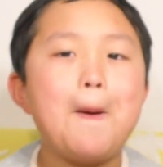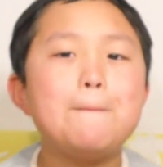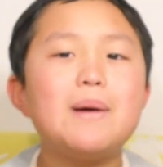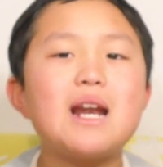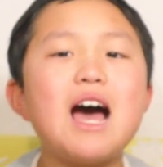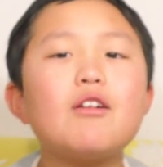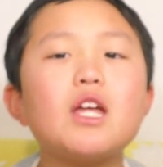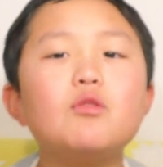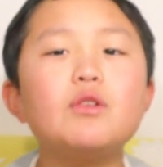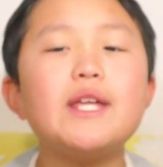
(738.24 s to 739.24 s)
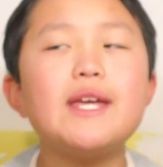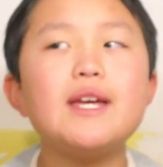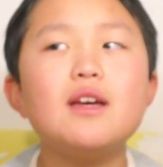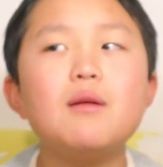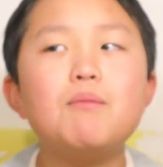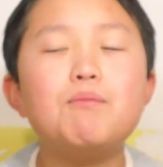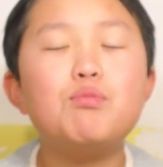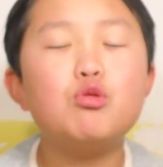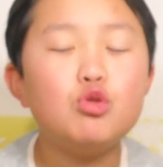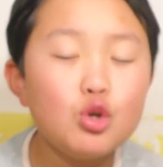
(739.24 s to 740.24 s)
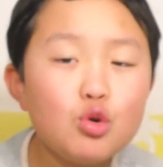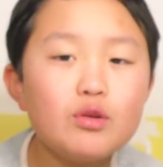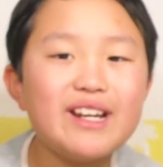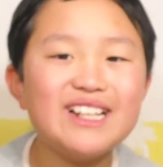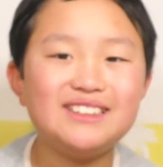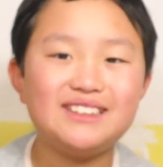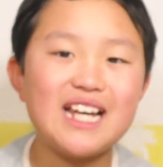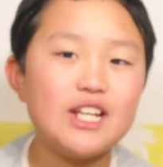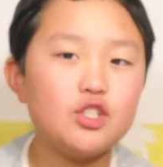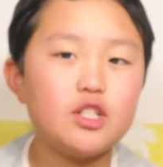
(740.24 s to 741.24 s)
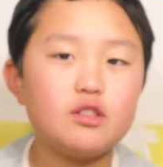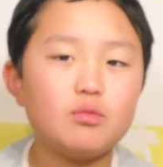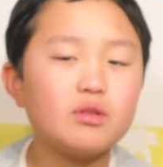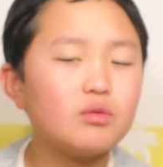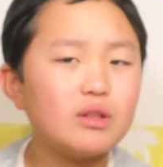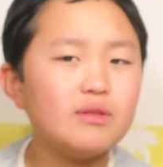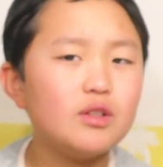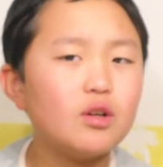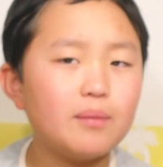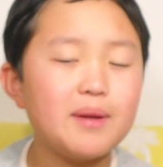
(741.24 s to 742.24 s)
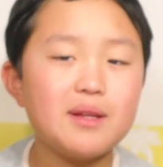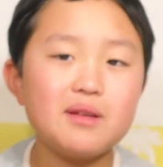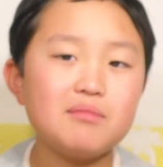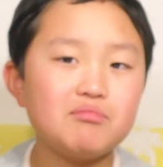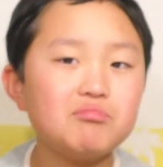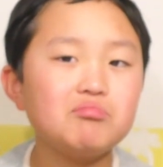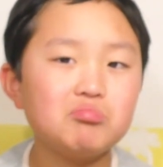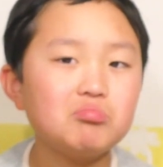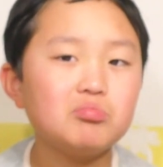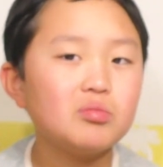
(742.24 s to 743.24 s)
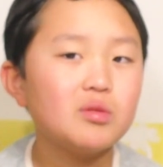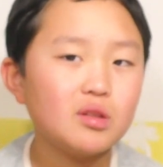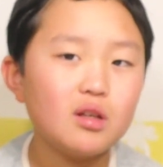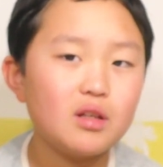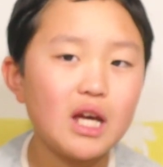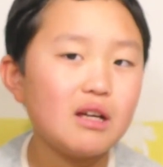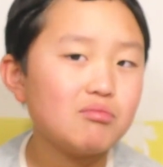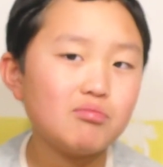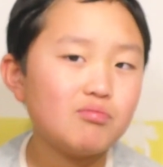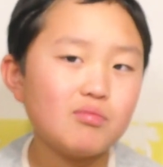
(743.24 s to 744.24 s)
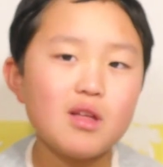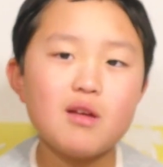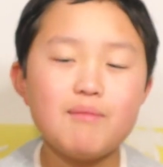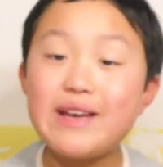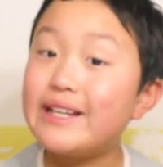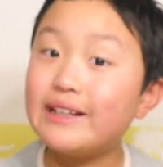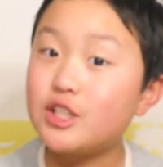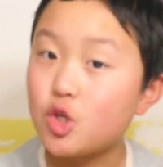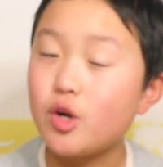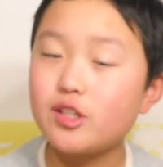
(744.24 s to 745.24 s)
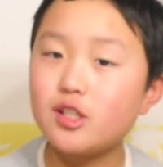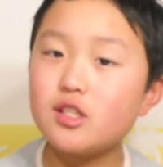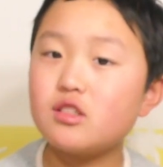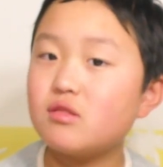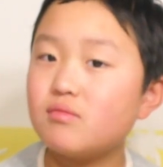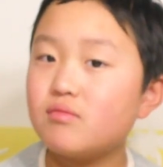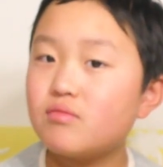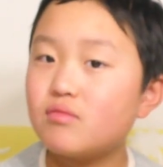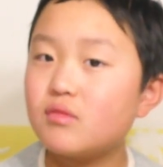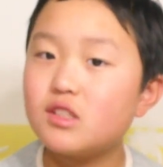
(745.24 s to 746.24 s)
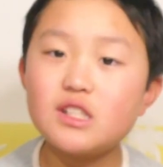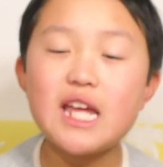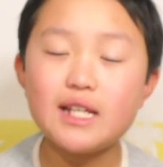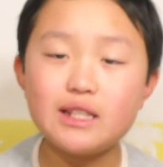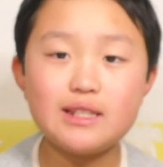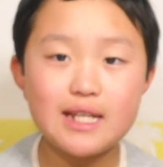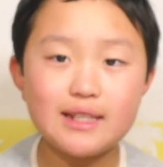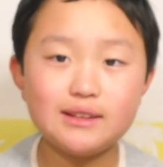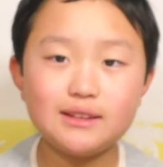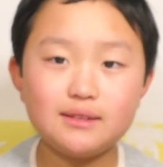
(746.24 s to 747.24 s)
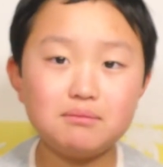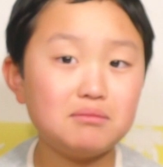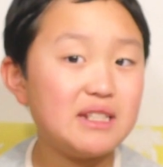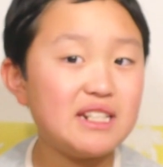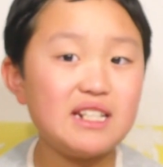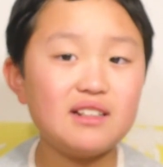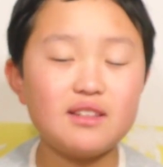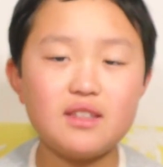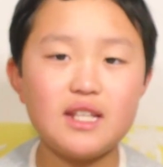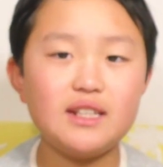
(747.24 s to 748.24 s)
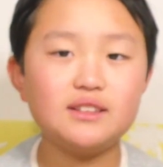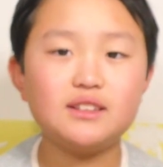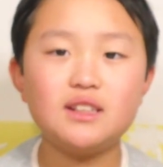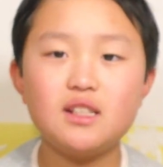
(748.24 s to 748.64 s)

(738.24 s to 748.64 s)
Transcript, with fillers: but how can we prune its edges, in your opinion? Yeah, making good choices, saying good things, eating good things,